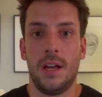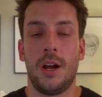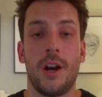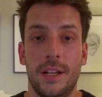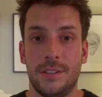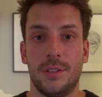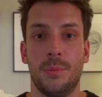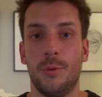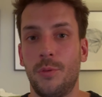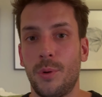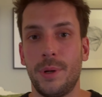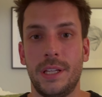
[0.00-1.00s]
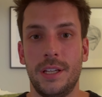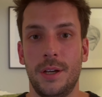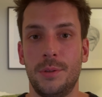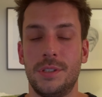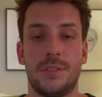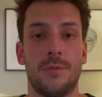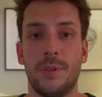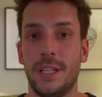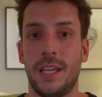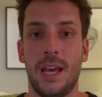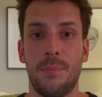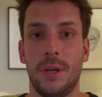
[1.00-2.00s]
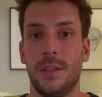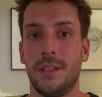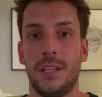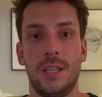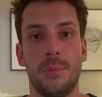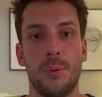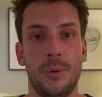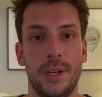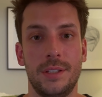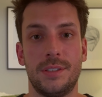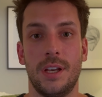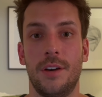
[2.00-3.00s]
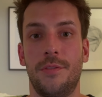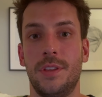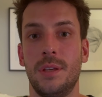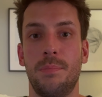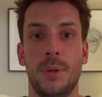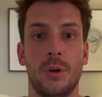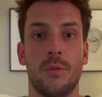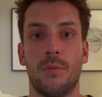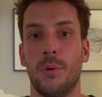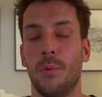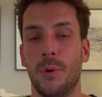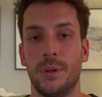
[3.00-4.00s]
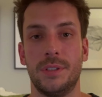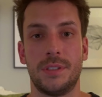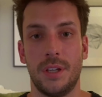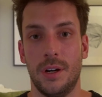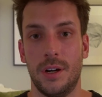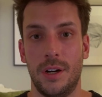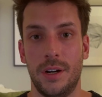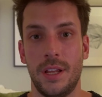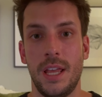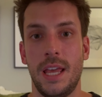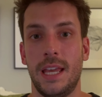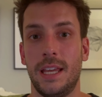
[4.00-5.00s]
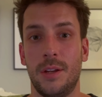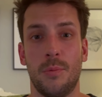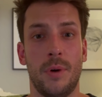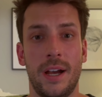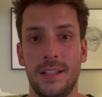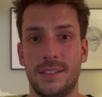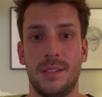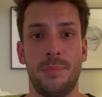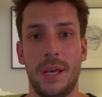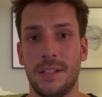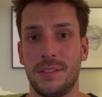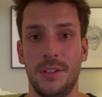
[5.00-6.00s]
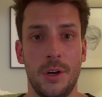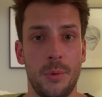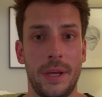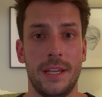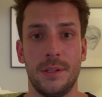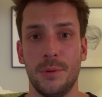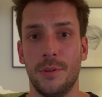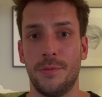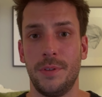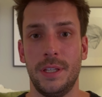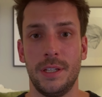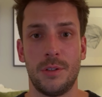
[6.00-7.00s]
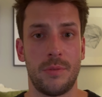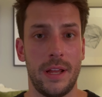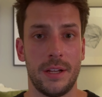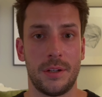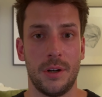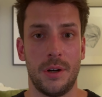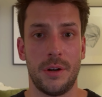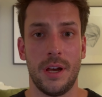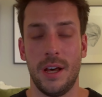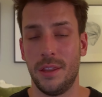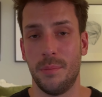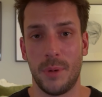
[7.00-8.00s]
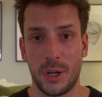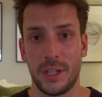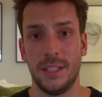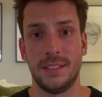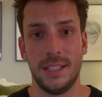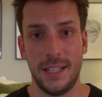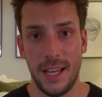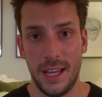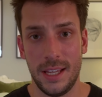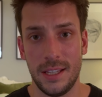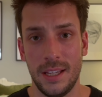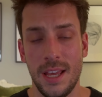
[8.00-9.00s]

All right, so before we go, just a recap on the key points of the BILT Rewards card and why it's the best no annual fee credit card on the market today.